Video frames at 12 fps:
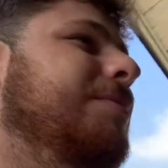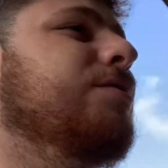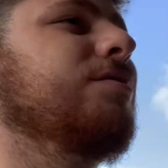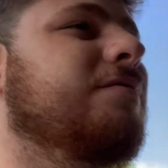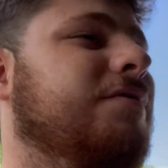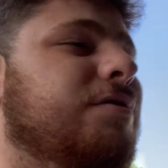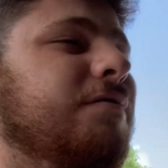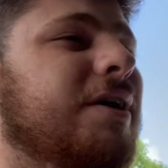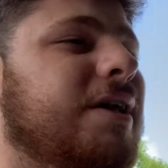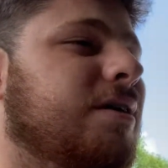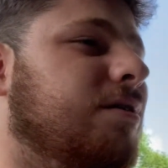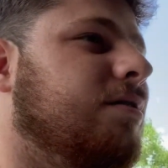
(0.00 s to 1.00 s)
a review
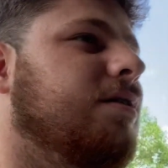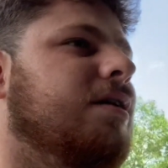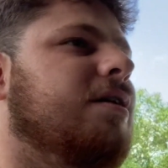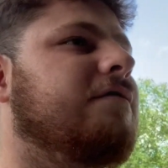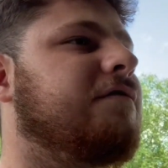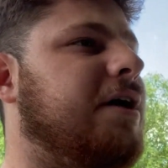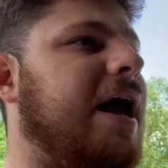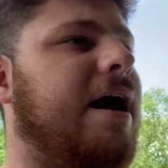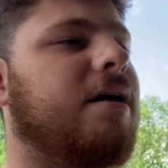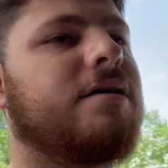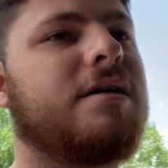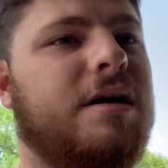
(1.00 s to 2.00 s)
video for
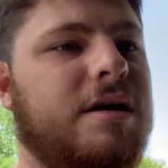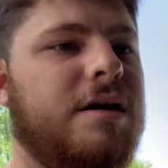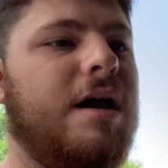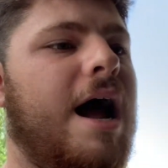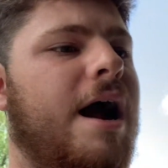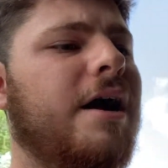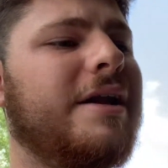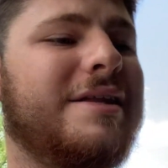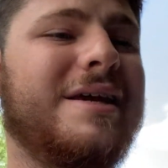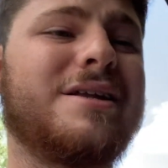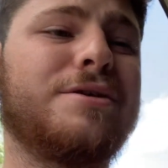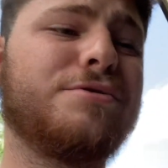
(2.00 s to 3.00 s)
now. I already
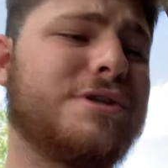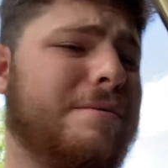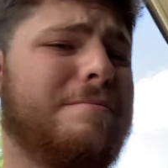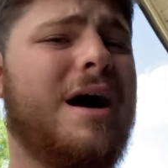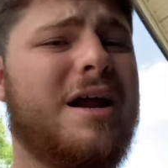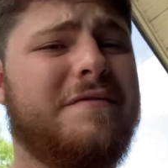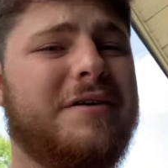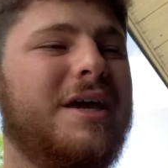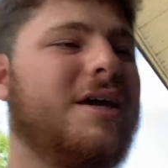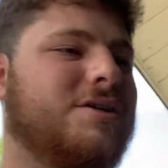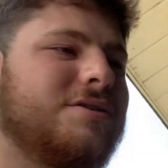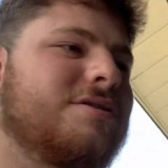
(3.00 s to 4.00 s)
did do some
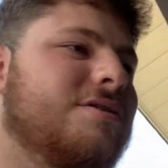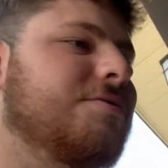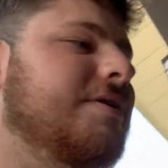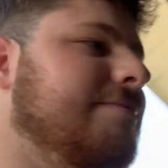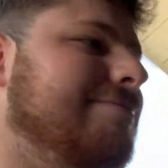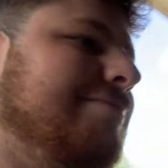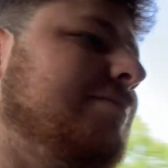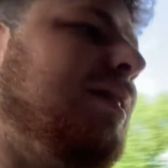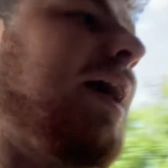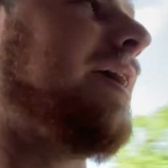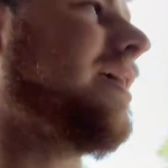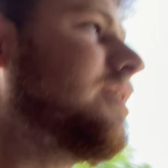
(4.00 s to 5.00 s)
modifications to it,
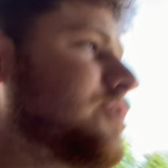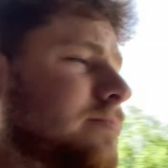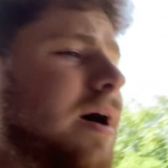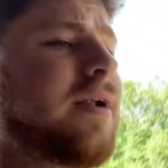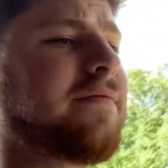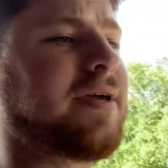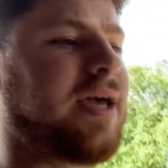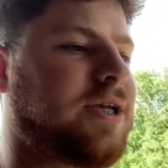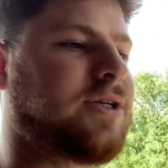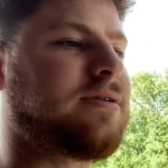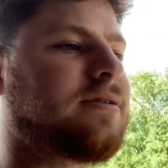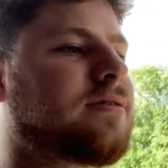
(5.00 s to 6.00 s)
like engine
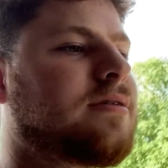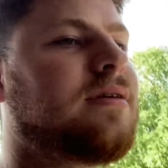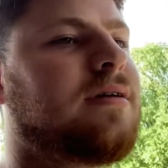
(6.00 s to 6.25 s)
modifications.